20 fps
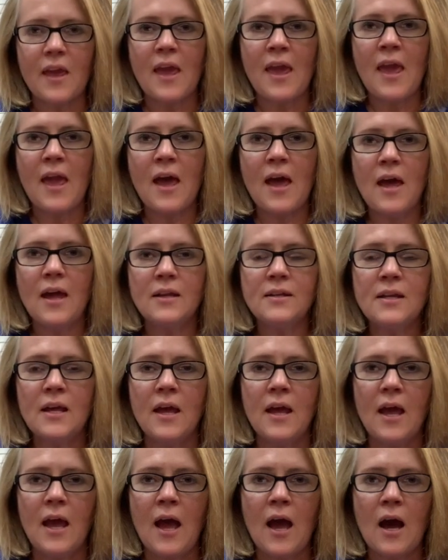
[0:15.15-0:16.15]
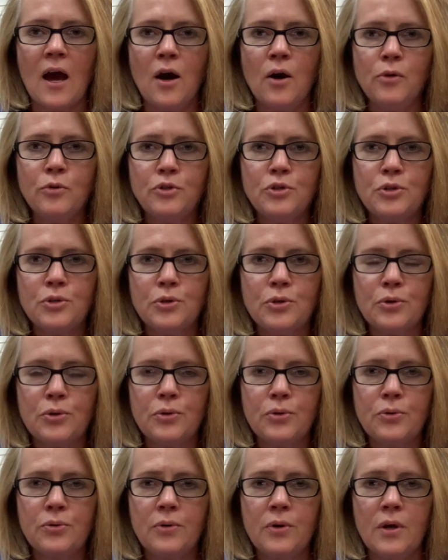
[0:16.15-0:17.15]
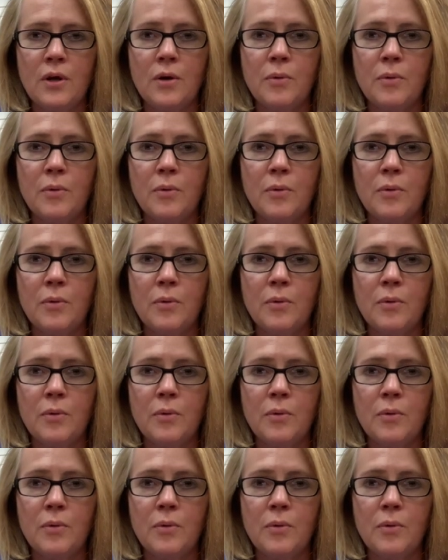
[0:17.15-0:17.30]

and how to